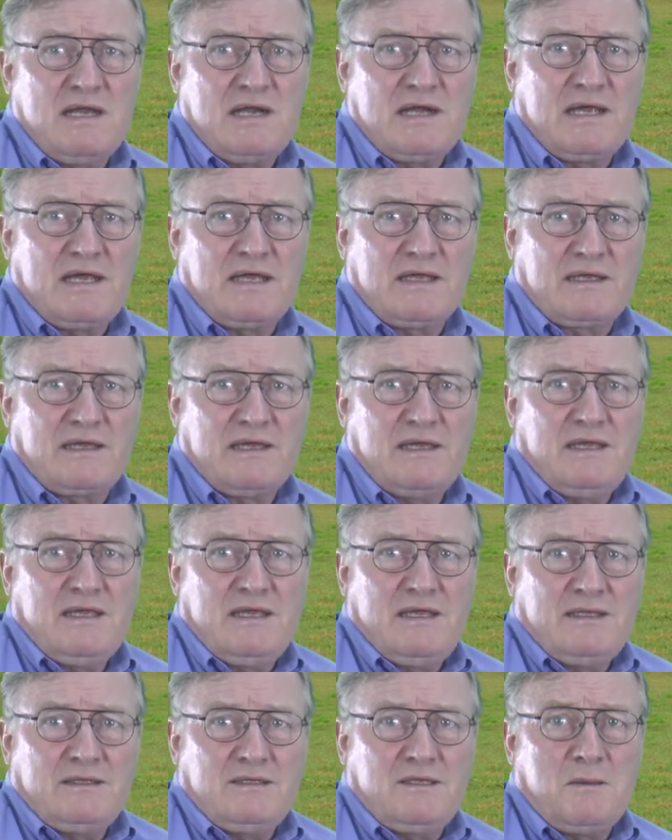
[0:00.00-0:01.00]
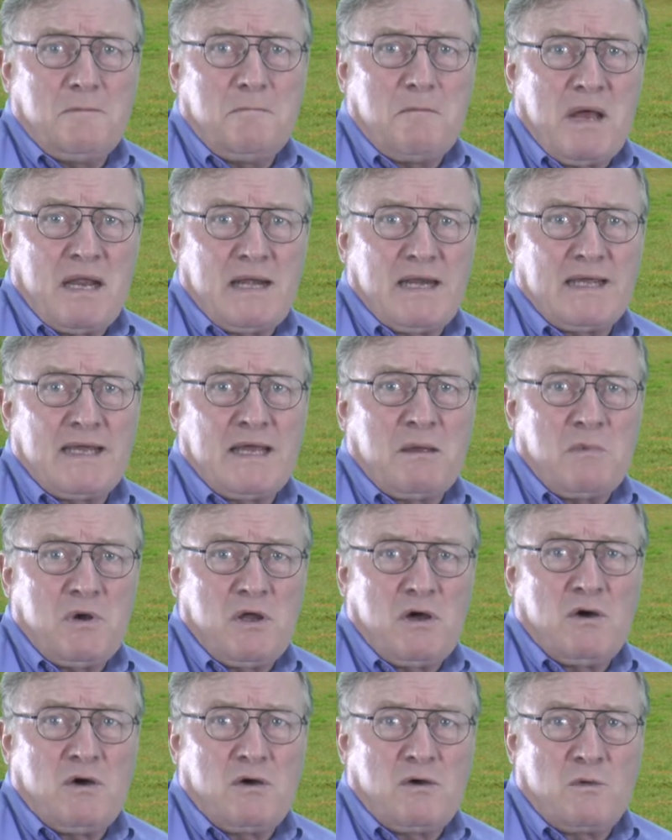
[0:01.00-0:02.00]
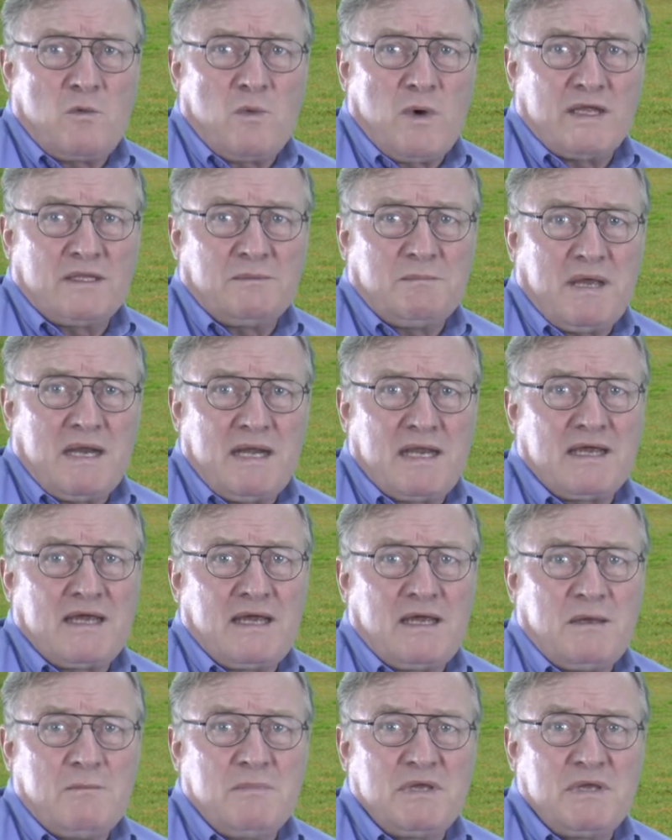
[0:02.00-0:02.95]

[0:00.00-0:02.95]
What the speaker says: like the Malaga Blanc or White Malaga,